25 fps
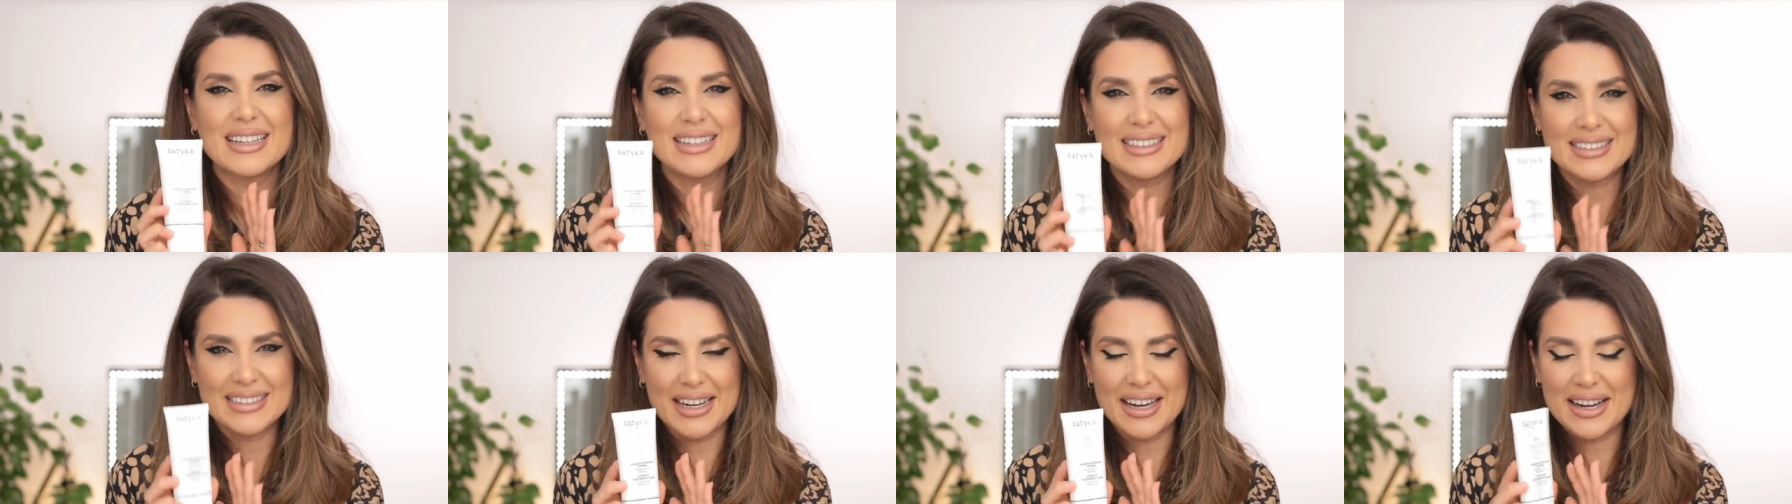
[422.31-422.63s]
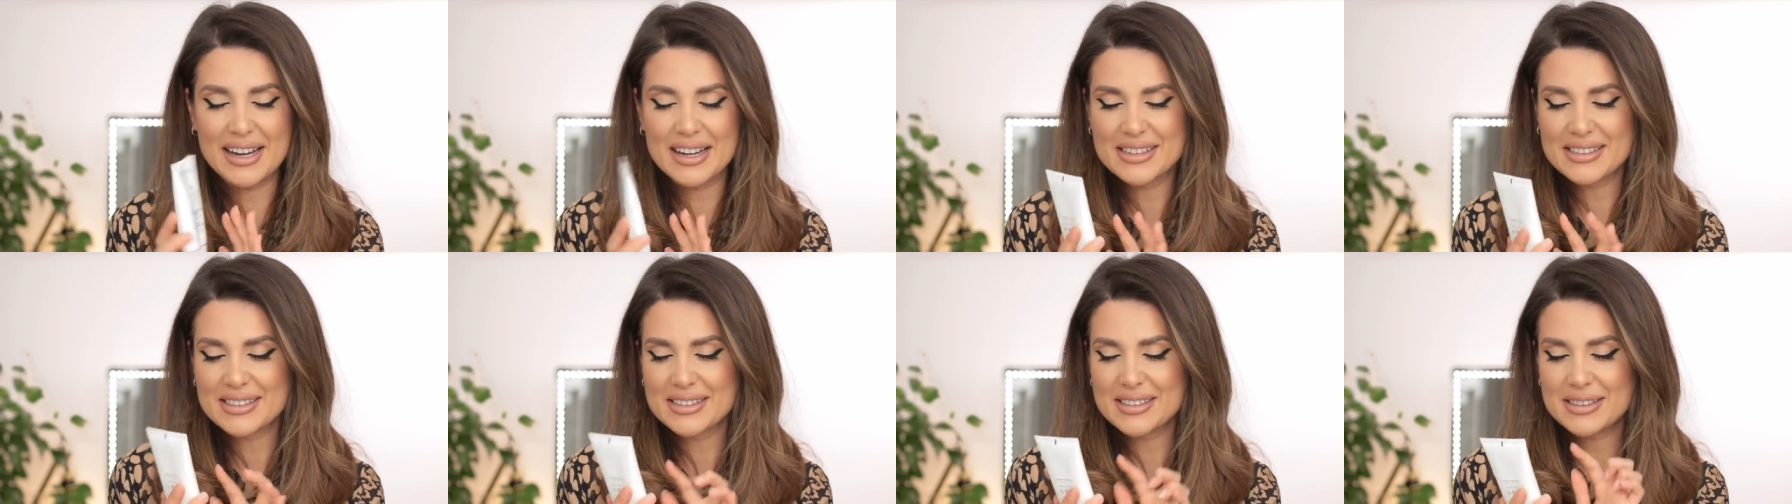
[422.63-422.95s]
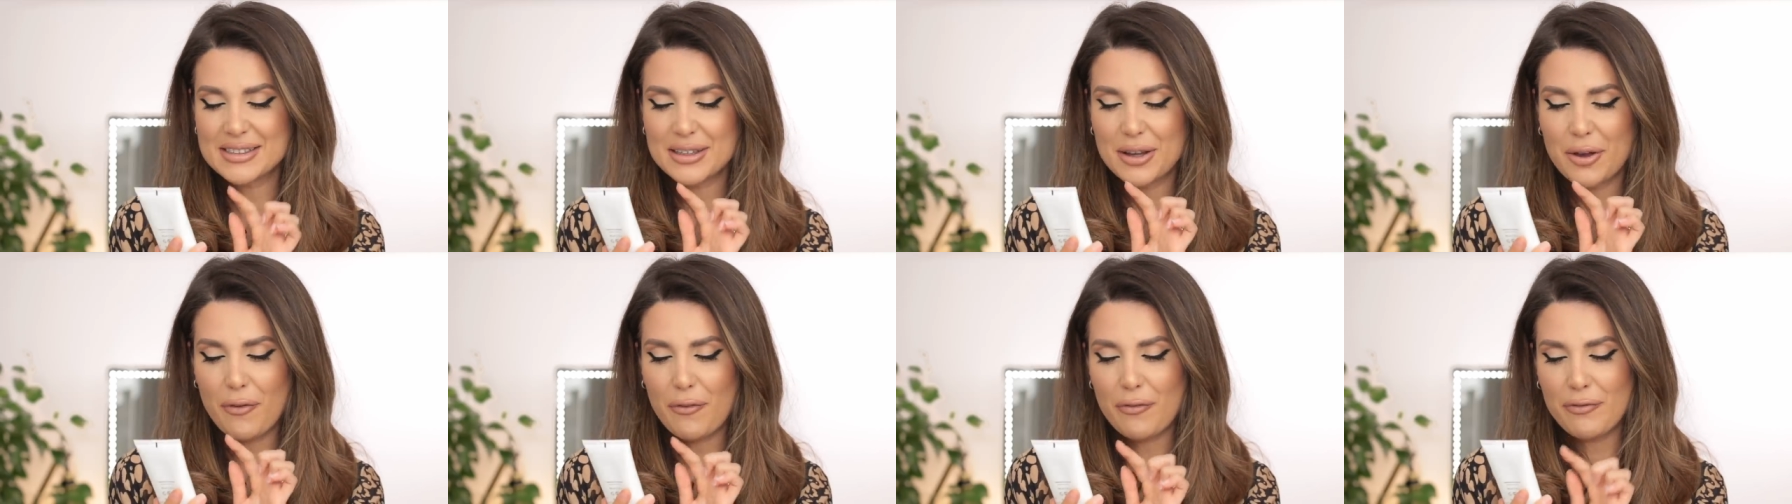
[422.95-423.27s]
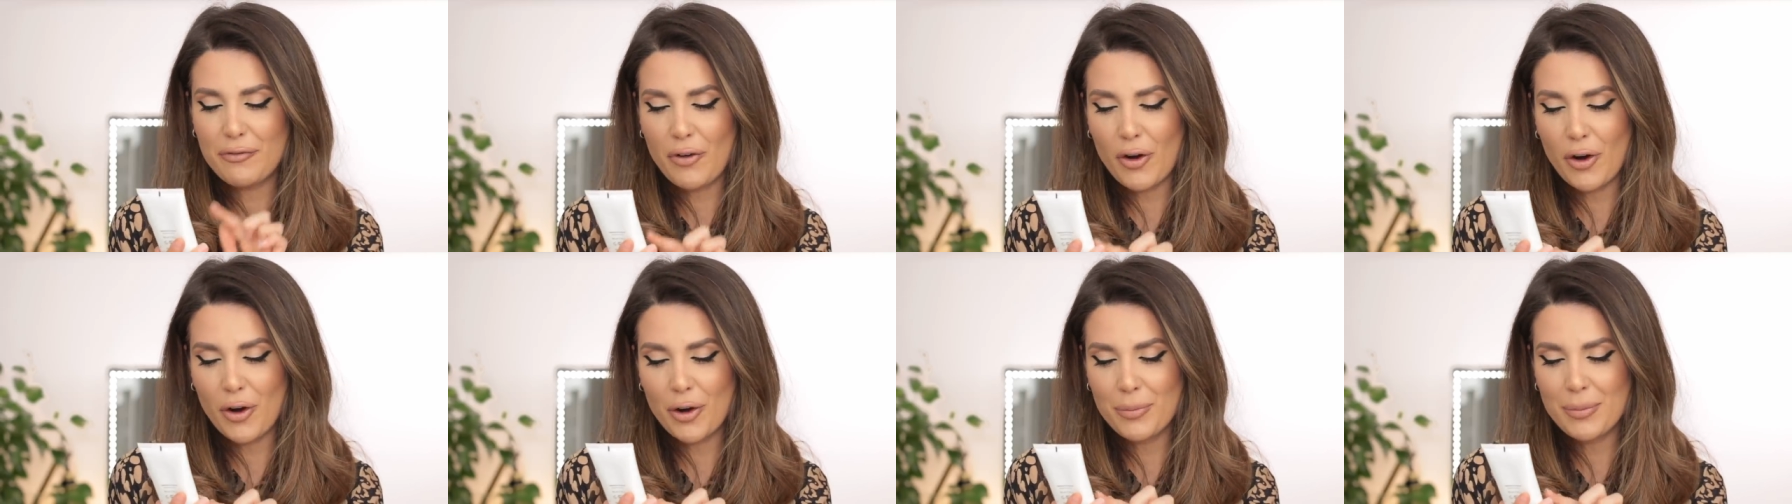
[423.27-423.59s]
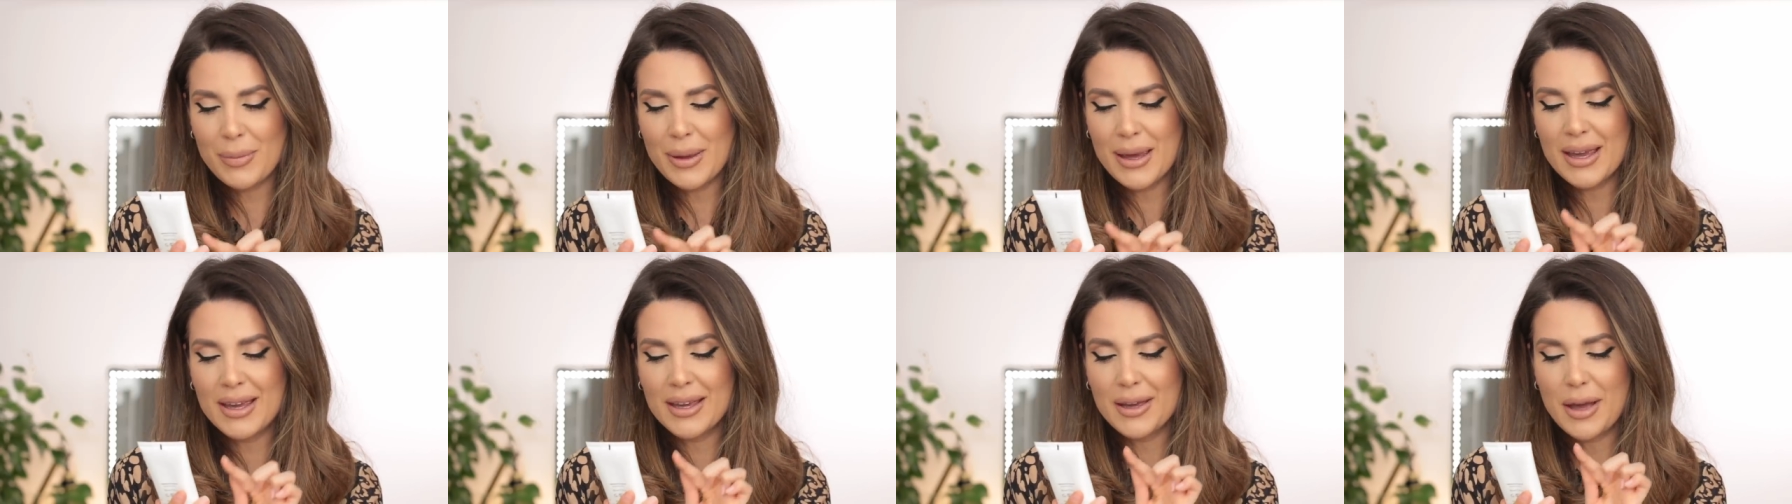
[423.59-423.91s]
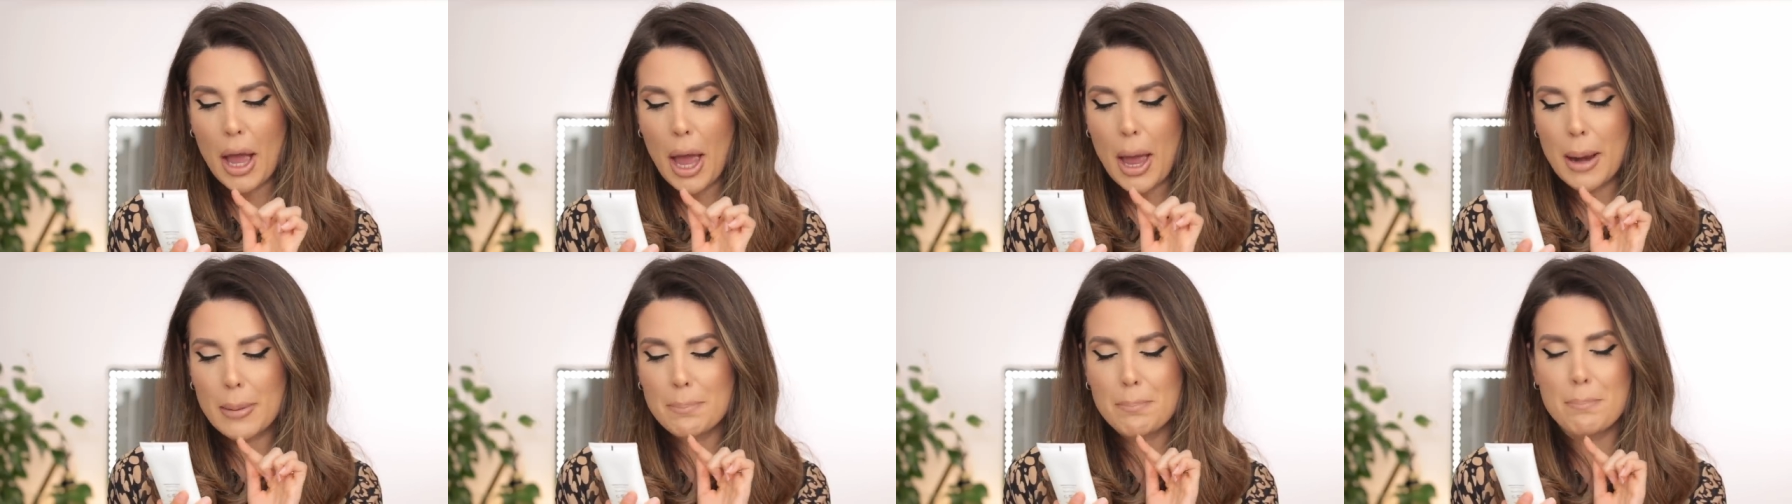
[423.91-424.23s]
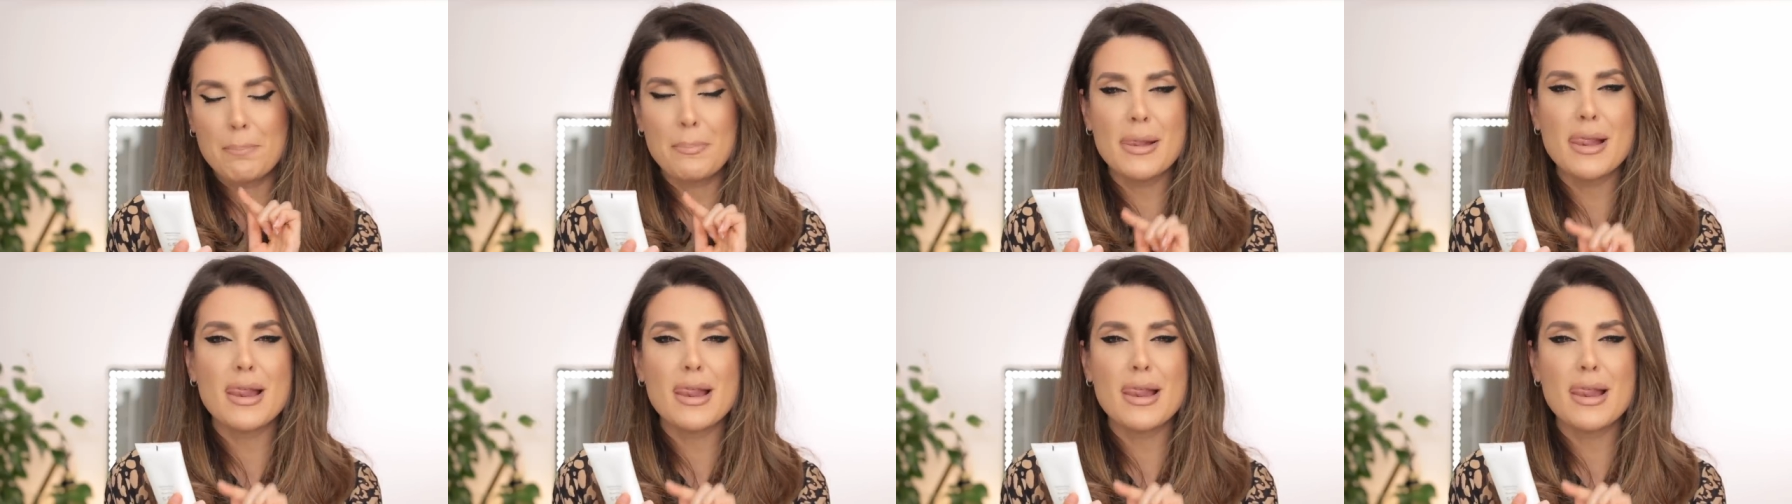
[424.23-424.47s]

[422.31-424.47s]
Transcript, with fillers: it does. Firming and